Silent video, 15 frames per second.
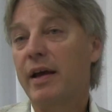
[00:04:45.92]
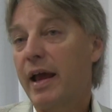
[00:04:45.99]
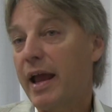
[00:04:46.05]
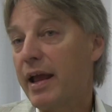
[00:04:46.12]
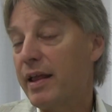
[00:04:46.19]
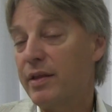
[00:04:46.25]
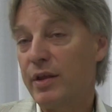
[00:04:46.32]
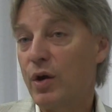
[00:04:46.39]

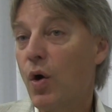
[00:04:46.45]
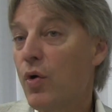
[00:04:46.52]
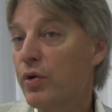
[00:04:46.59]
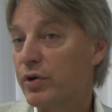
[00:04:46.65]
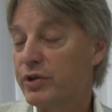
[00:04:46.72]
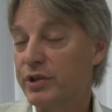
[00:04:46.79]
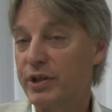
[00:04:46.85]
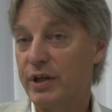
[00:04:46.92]
And the
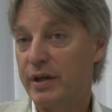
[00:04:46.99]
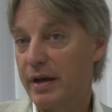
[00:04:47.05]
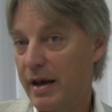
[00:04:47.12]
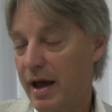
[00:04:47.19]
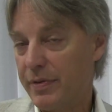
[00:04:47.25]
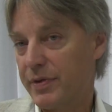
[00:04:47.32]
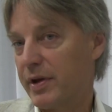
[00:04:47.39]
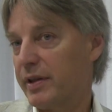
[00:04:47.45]
owners did
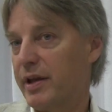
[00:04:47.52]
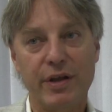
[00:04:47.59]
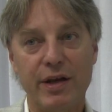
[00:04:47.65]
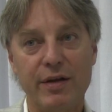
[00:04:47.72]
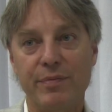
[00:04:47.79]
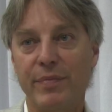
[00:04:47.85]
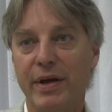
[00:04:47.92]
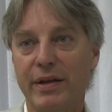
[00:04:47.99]
nothing. They
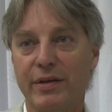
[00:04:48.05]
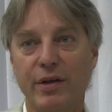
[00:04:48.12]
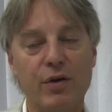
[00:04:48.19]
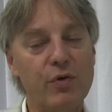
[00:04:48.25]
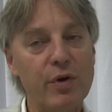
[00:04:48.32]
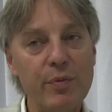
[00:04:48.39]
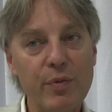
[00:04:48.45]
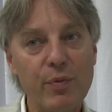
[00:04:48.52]
didn't make the
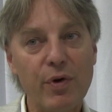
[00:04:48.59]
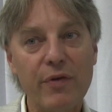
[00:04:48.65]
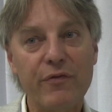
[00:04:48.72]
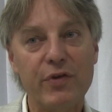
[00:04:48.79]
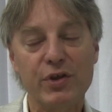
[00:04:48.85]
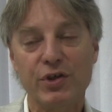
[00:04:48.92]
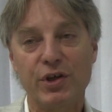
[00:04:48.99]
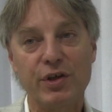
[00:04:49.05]
equipment more
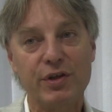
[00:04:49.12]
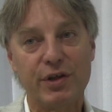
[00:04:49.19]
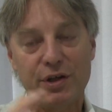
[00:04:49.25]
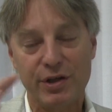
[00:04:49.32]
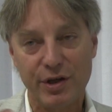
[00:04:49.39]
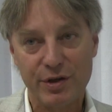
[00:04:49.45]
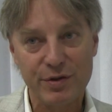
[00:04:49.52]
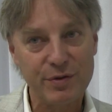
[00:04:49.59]
efficient. They
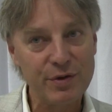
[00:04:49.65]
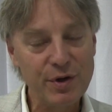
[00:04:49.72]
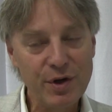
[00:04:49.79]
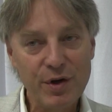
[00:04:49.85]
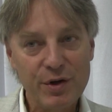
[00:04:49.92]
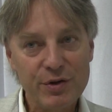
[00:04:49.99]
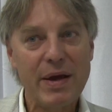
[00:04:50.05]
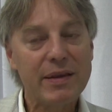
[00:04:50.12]

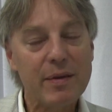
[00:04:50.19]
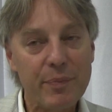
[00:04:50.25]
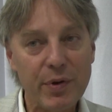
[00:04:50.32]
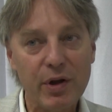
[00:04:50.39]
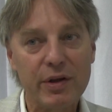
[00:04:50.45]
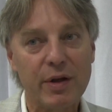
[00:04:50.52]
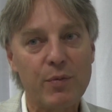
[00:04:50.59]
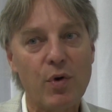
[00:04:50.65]
didn't make the
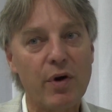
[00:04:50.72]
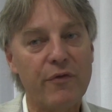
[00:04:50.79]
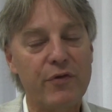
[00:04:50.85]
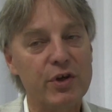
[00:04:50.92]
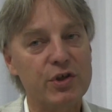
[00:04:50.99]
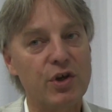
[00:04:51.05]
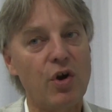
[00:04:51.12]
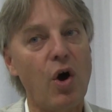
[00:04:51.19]
building more
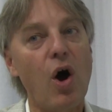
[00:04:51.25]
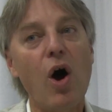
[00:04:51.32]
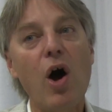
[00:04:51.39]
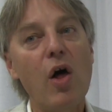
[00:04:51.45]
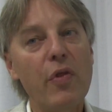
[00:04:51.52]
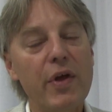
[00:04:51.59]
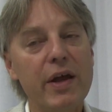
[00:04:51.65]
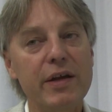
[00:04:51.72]
efficient.
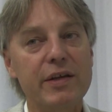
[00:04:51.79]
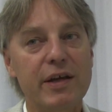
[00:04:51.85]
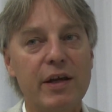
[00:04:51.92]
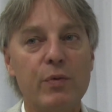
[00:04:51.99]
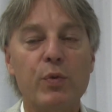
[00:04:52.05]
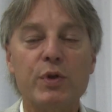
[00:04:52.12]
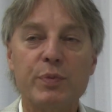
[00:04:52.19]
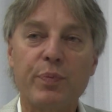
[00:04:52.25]
All they
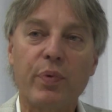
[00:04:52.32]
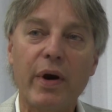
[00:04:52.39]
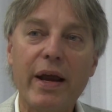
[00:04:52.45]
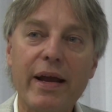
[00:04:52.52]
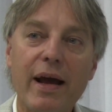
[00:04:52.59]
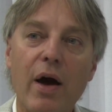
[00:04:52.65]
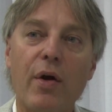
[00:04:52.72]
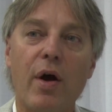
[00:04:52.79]
did was
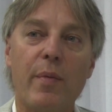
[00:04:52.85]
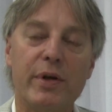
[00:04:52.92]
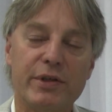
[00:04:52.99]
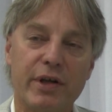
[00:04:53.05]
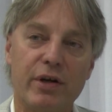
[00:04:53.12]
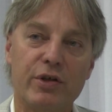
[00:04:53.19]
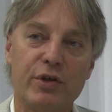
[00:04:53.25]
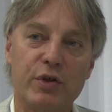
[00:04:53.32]
break out how
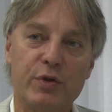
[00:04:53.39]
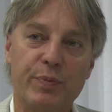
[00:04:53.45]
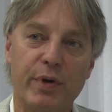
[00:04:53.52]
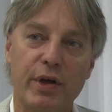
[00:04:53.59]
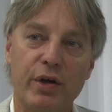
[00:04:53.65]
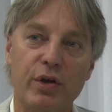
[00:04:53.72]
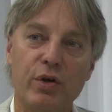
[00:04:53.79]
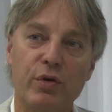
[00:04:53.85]
much energy is
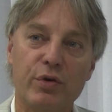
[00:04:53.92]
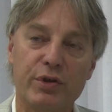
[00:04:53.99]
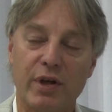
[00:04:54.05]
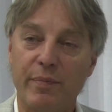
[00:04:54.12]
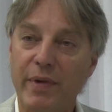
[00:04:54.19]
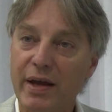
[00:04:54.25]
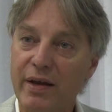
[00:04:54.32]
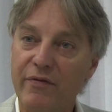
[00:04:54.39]
being used
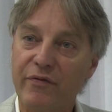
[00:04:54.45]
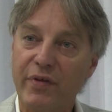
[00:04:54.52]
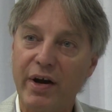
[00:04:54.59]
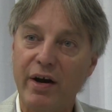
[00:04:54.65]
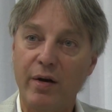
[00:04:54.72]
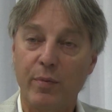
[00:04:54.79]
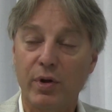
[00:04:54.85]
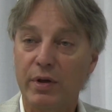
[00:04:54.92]
and make it
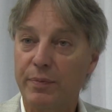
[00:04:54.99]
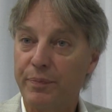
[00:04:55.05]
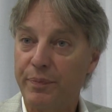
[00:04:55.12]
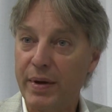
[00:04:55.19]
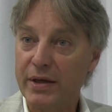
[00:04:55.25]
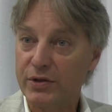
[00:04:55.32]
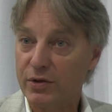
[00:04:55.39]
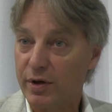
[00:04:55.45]
variable
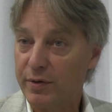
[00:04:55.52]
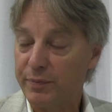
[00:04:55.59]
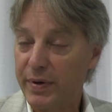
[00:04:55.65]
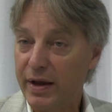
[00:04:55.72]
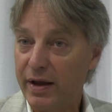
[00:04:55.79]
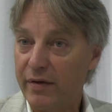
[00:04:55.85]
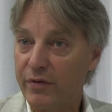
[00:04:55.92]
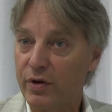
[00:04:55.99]
based on
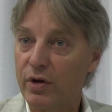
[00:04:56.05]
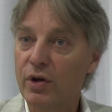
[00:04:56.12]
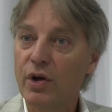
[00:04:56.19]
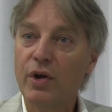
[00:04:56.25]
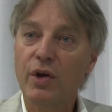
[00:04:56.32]
behavior.